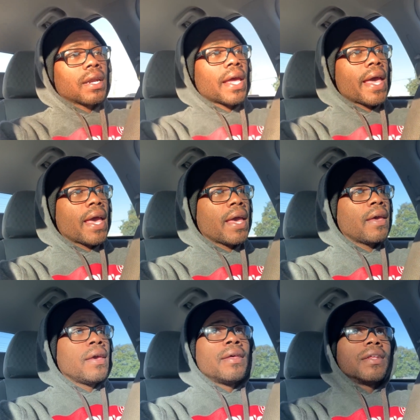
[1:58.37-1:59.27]
had.
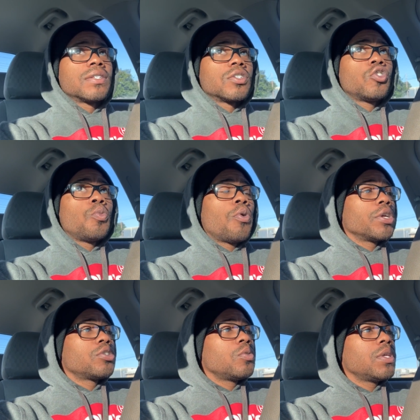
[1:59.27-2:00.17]
It's a
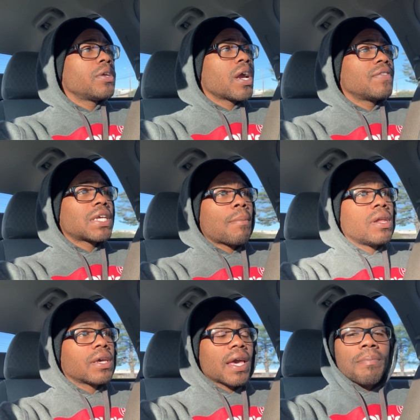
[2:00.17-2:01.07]
2.2 liter. Every time I
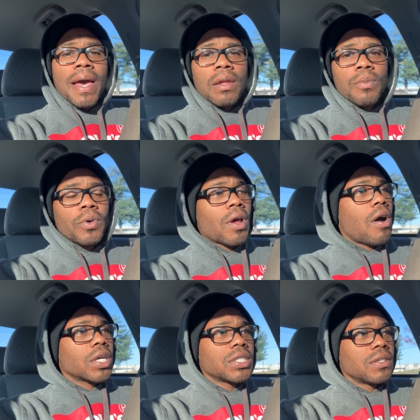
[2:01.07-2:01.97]
look at a Malibu in the
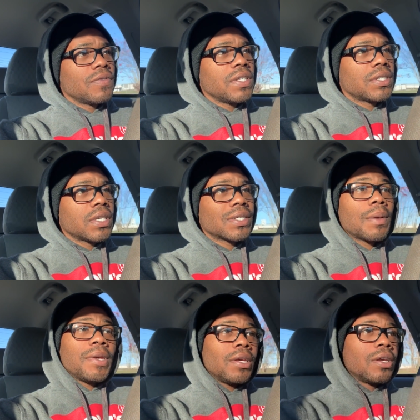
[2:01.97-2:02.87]
auction, the V6, they be